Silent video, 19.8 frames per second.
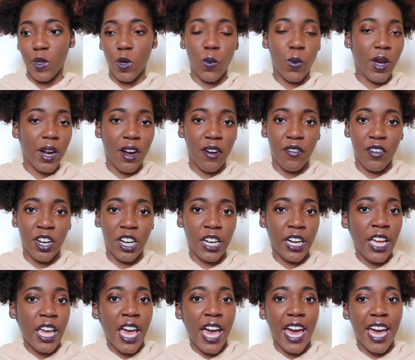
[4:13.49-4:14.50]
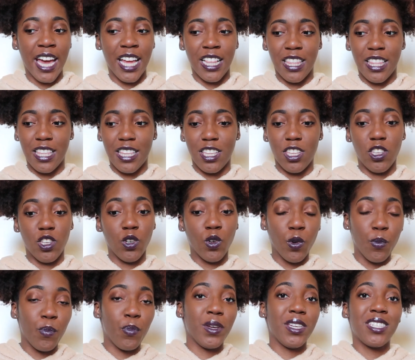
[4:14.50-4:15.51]
whatever, and
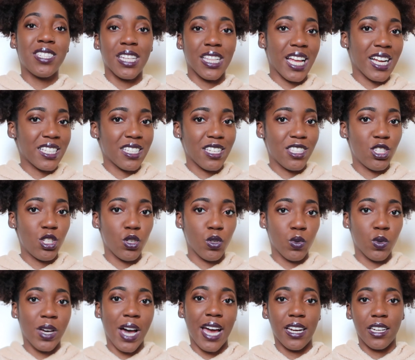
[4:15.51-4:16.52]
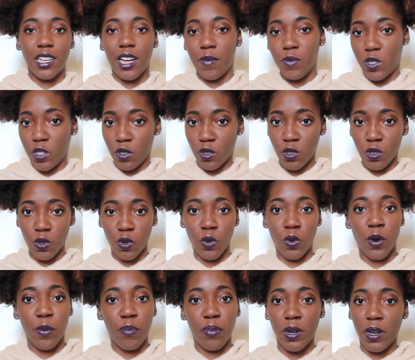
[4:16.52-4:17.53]
you'll be selected to kind of come to the school
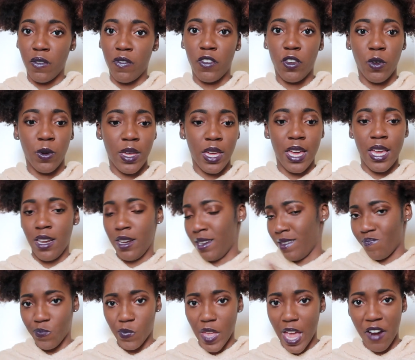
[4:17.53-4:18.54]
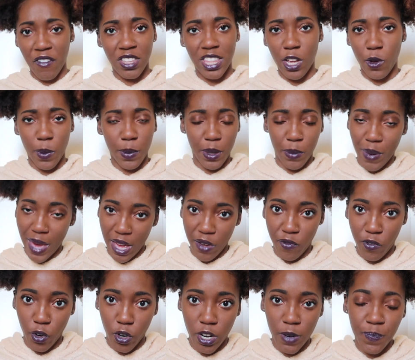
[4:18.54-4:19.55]
and preview it, and everything will be paid
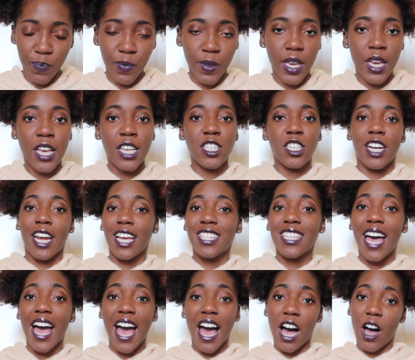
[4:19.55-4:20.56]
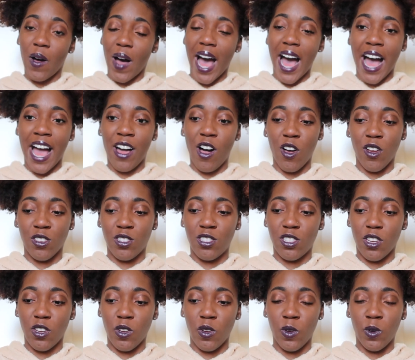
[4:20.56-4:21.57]
for. So that's how
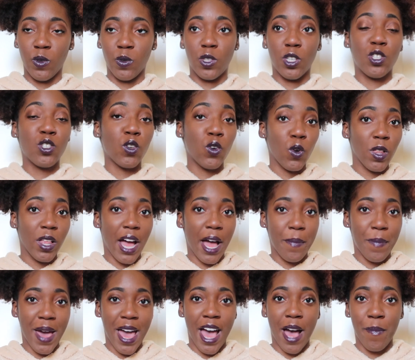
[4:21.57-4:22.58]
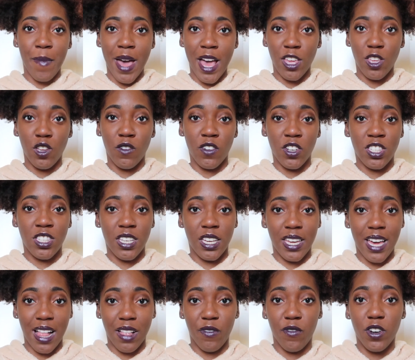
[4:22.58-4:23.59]
the school I'm at University of
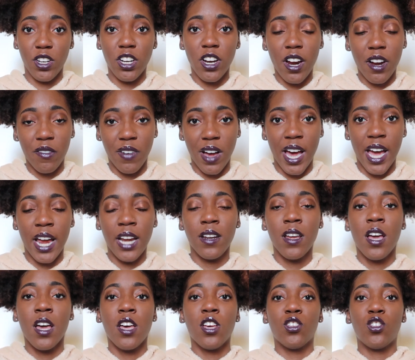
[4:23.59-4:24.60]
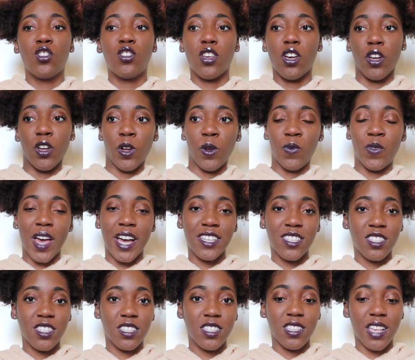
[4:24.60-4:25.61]
California, Irvine. So
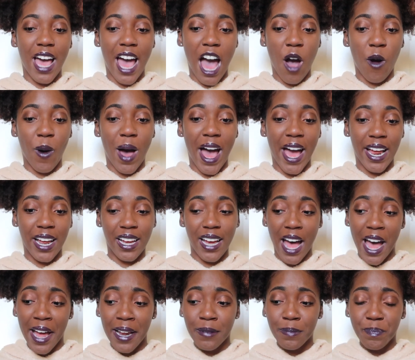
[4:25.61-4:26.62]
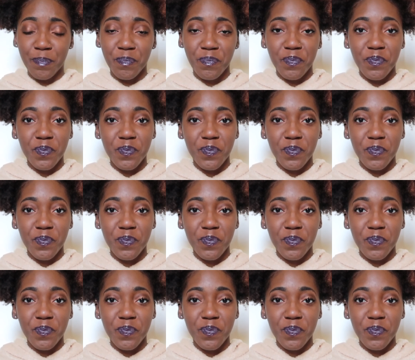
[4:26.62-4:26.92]
that's how I got